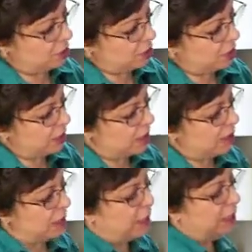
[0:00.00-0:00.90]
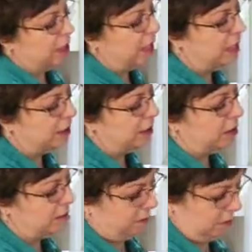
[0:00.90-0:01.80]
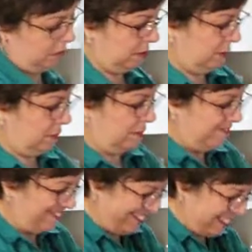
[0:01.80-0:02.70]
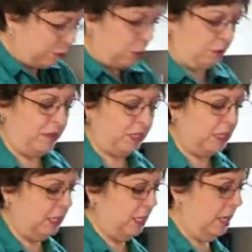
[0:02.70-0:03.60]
Just like that now. Perfect.